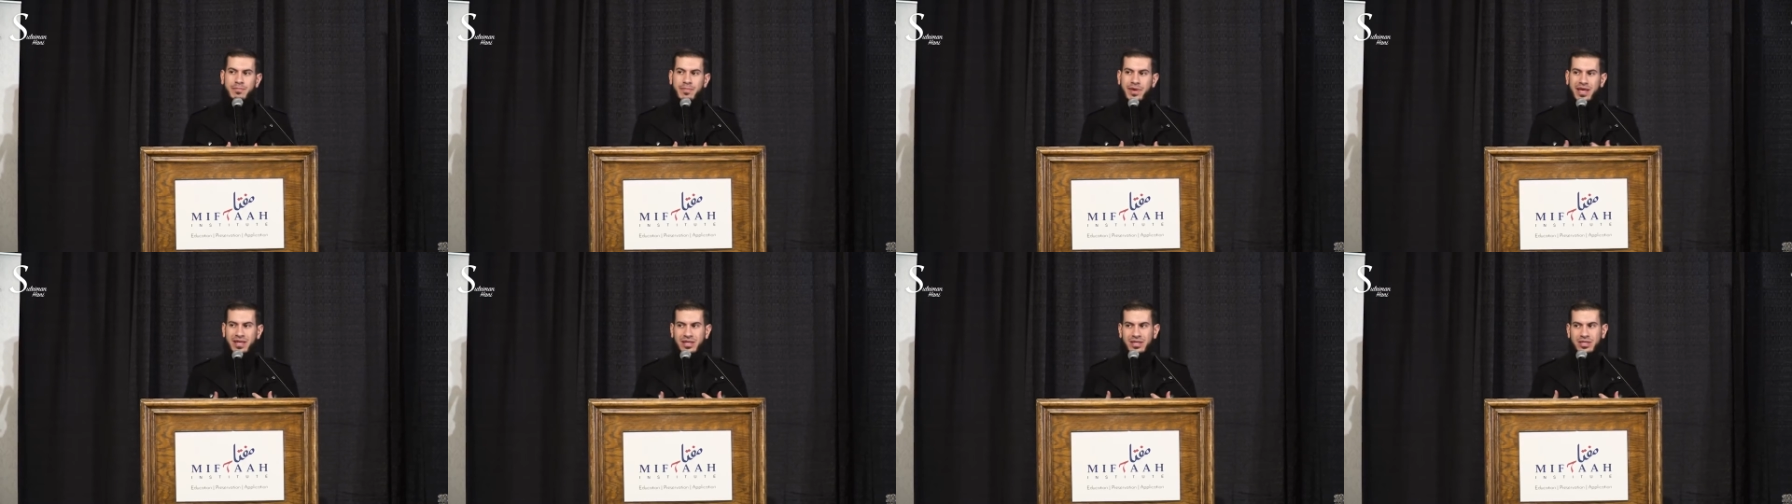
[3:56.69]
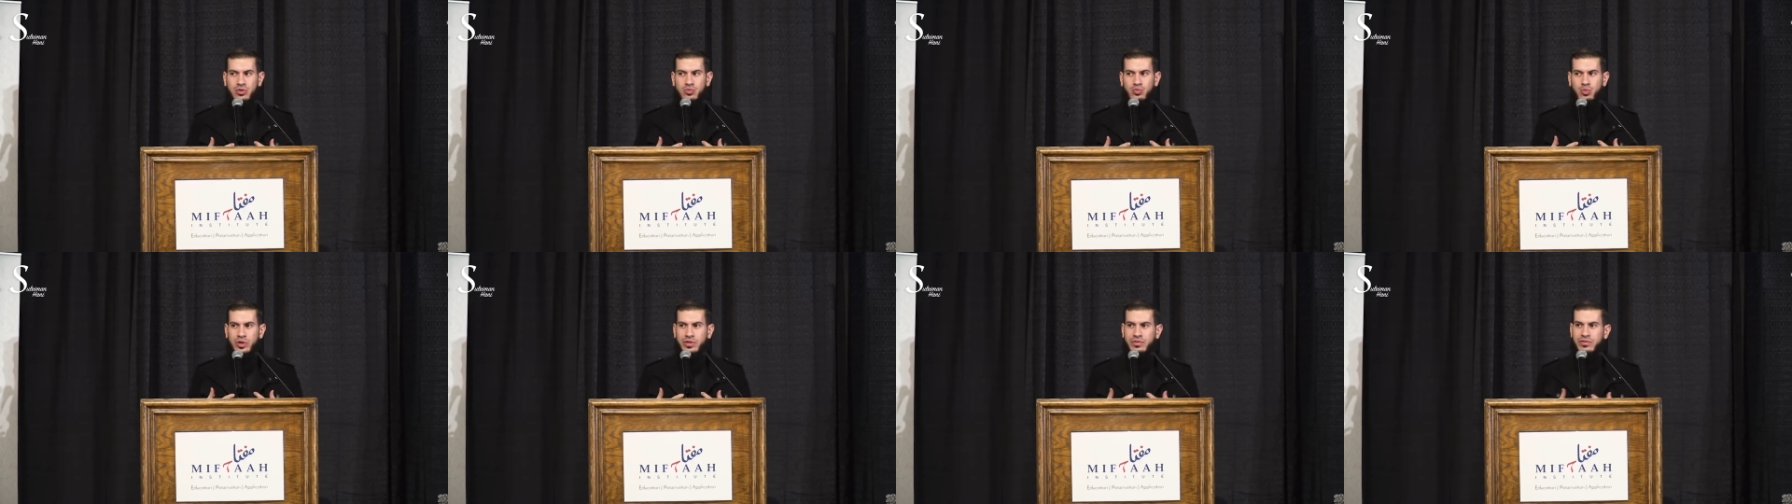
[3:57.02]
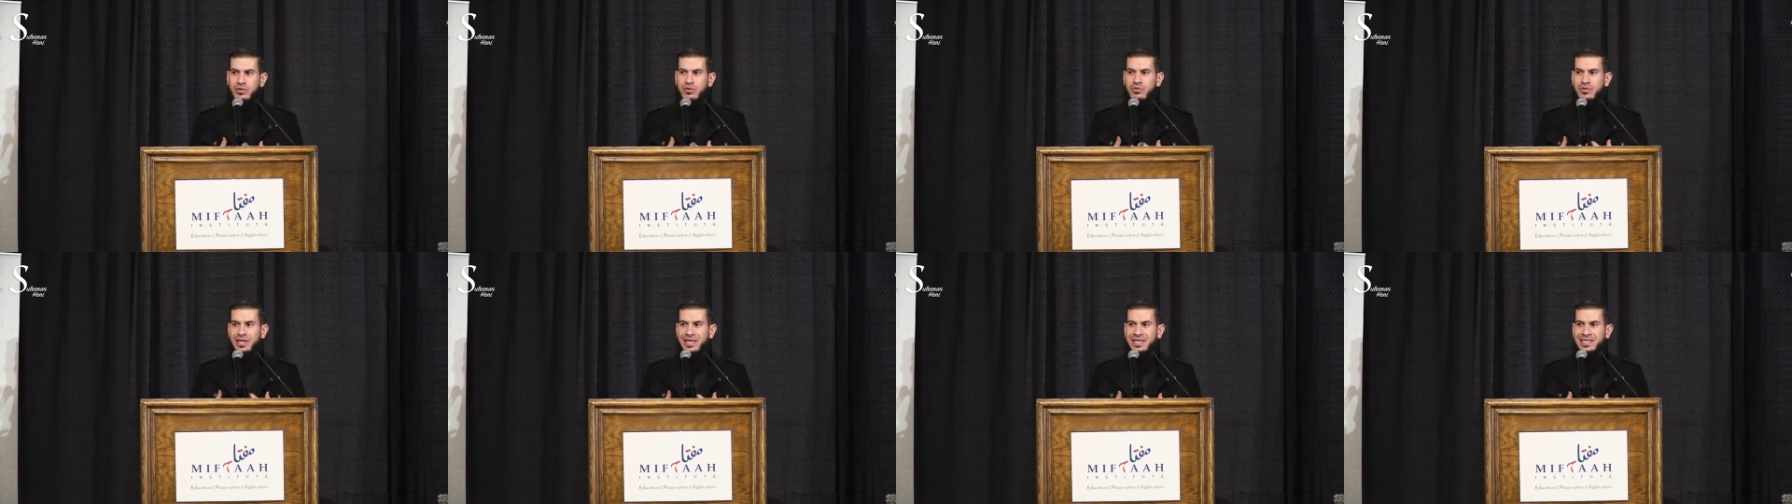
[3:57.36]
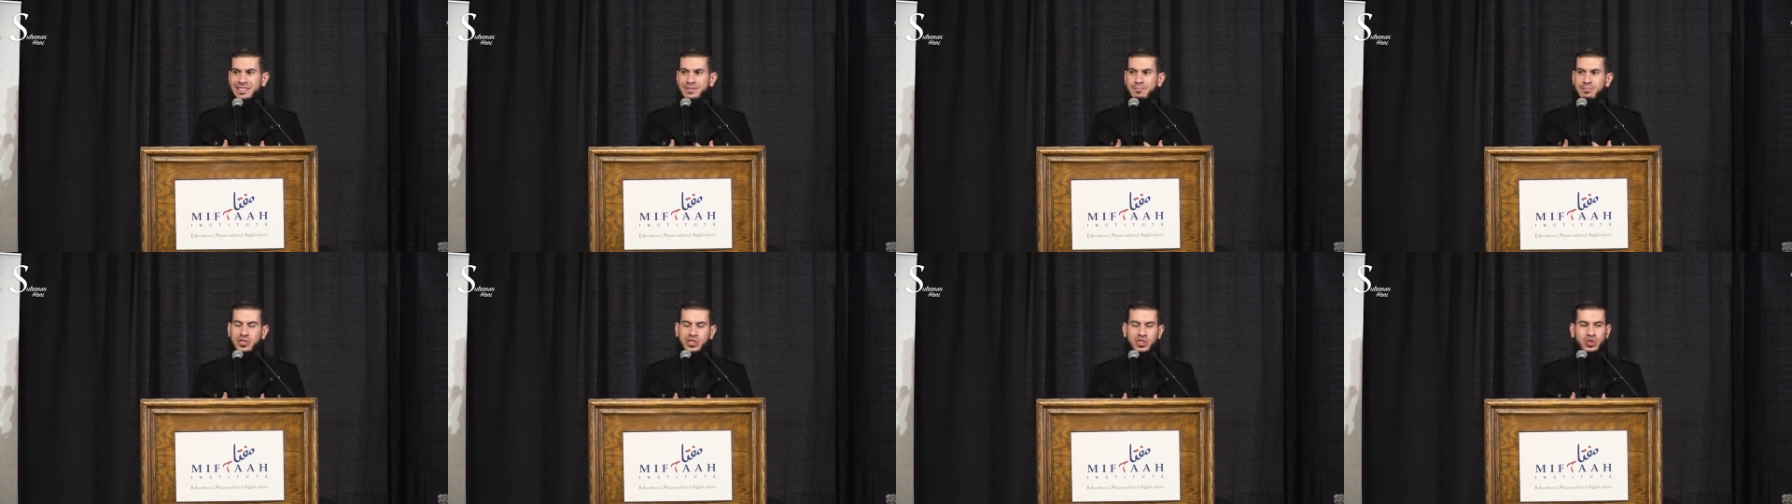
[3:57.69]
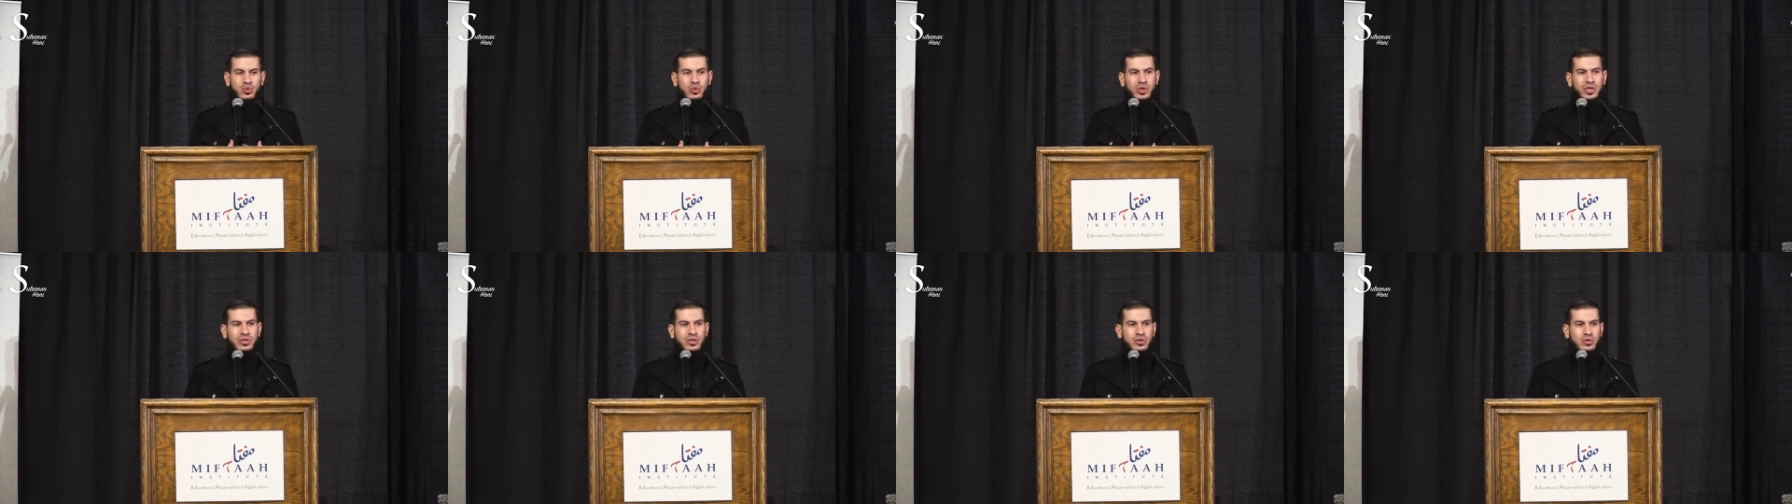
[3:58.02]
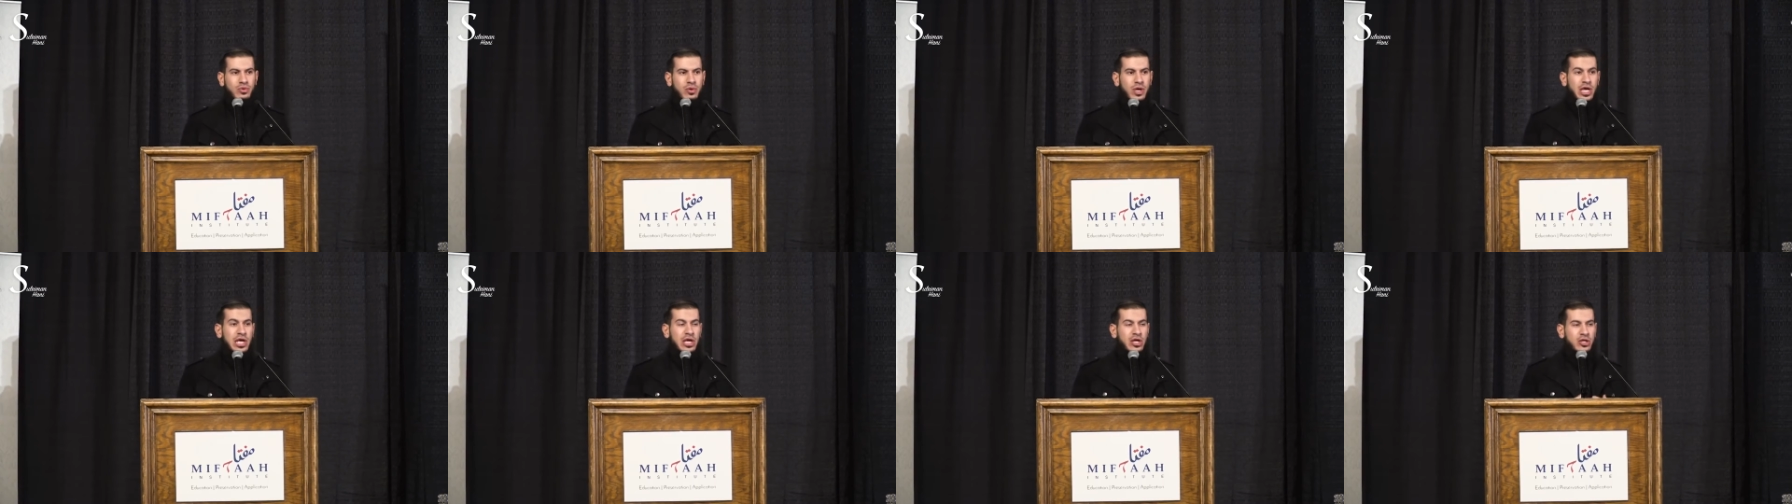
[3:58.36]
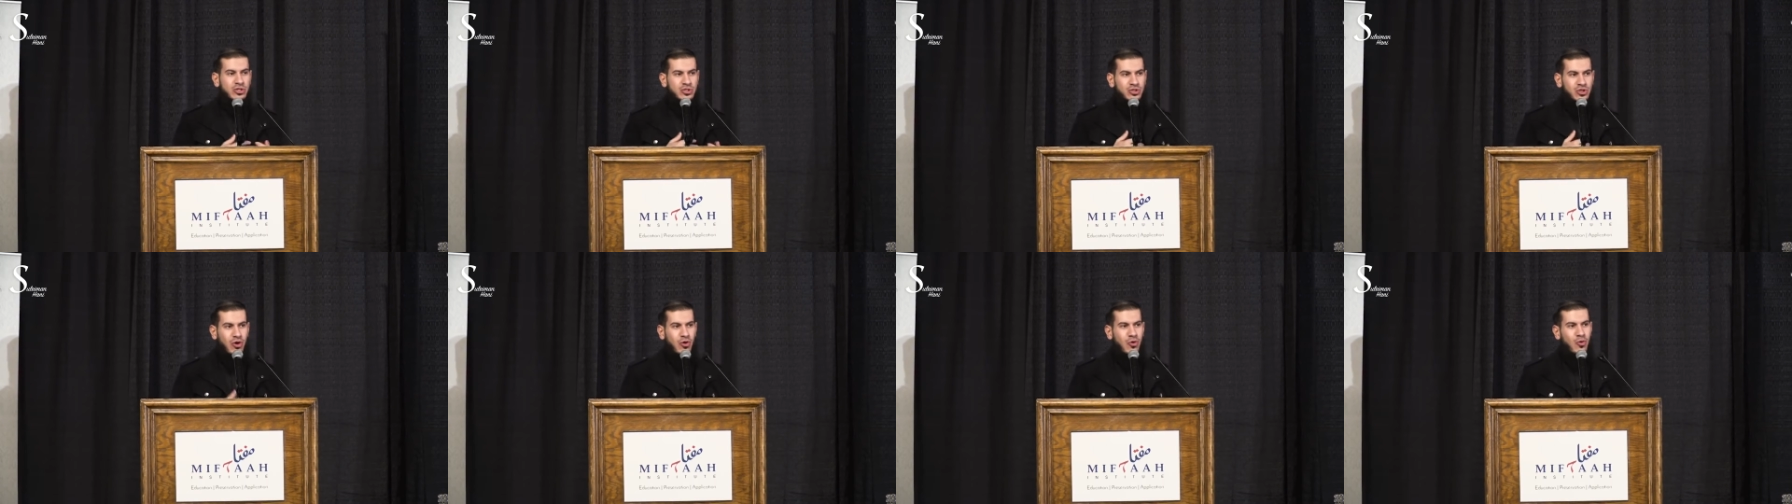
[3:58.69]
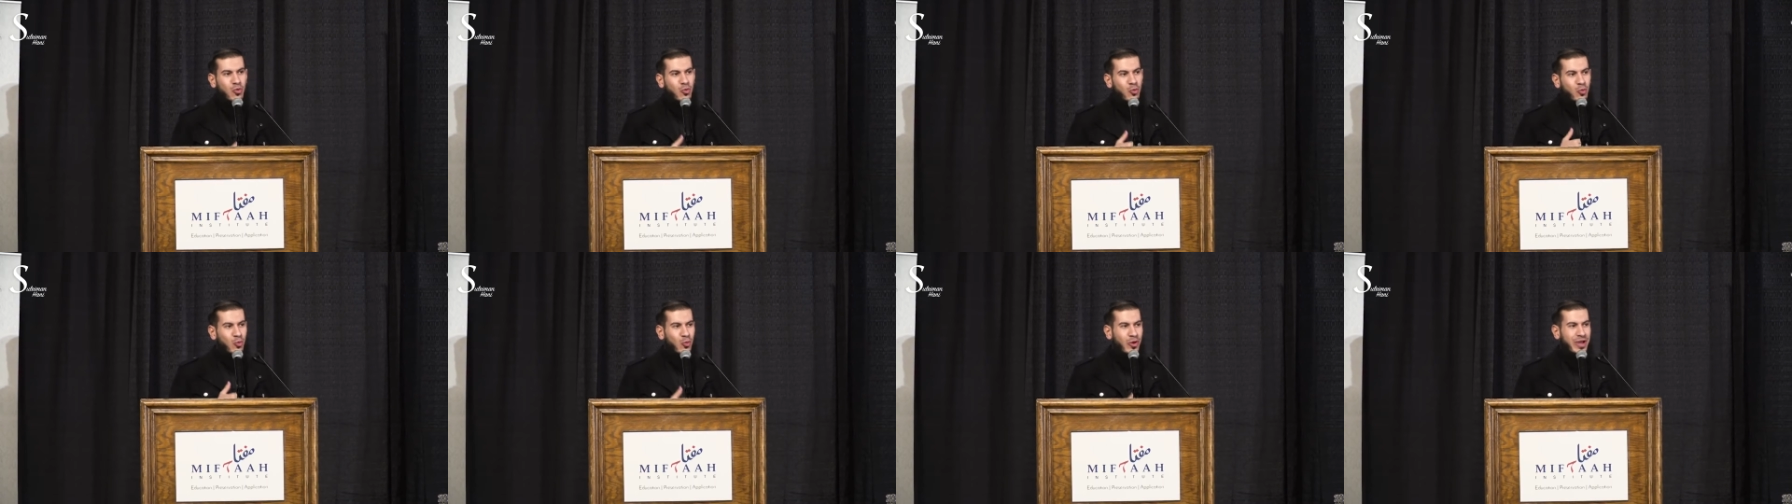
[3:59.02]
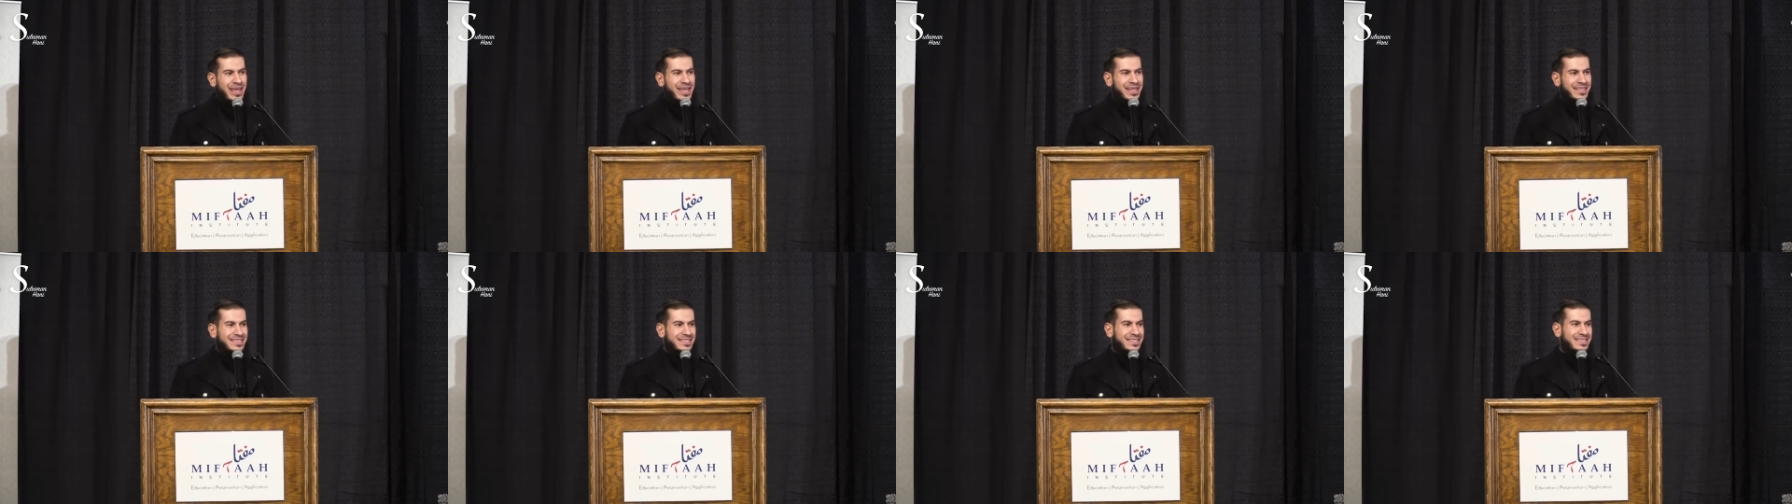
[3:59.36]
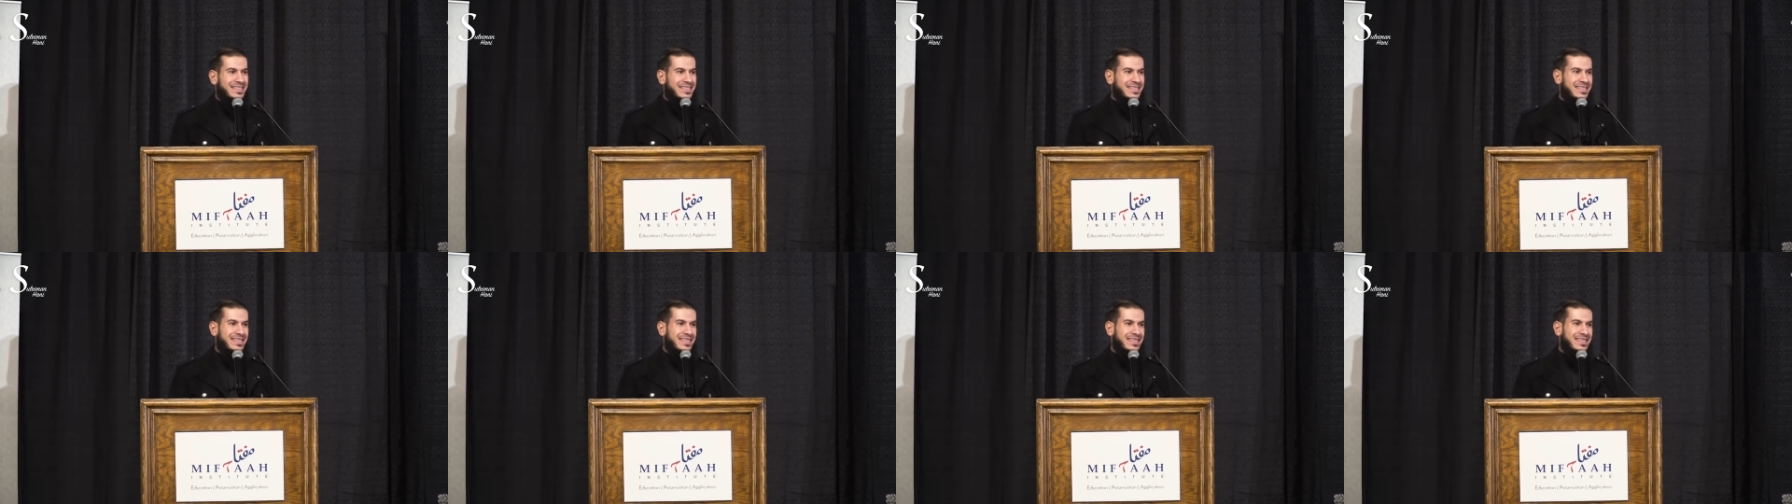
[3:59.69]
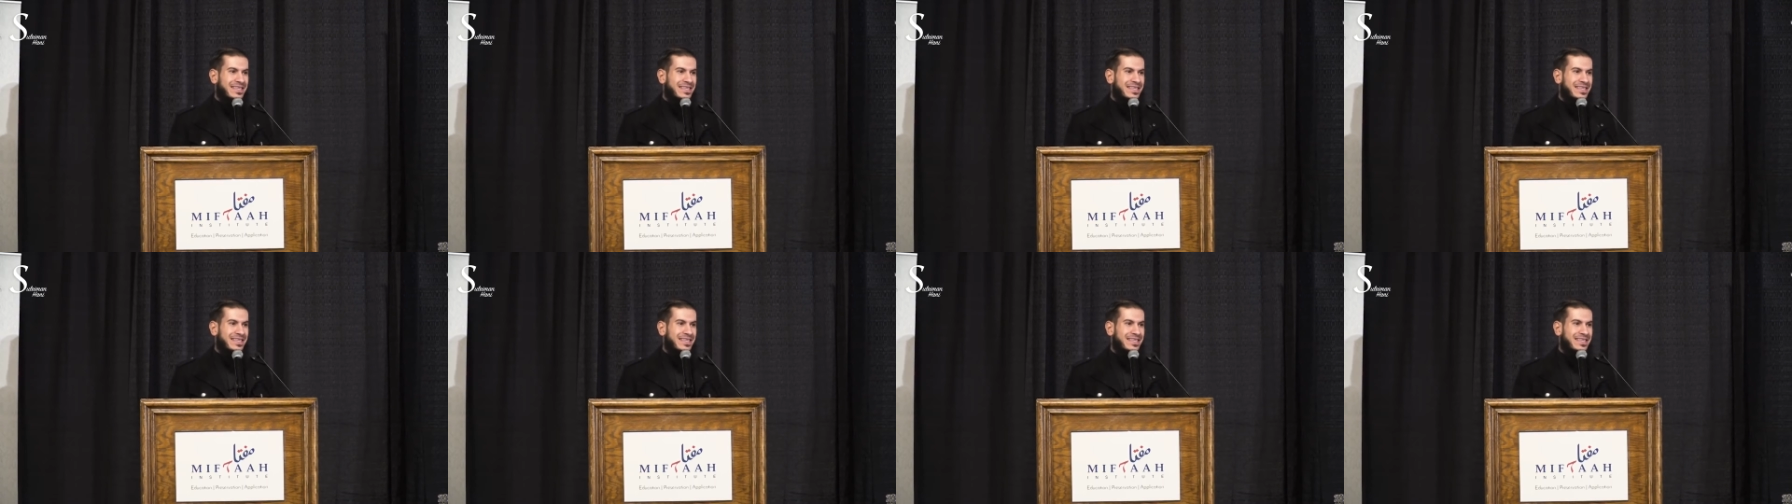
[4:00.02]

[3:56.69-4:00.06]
mend what there is between you. Don't wait,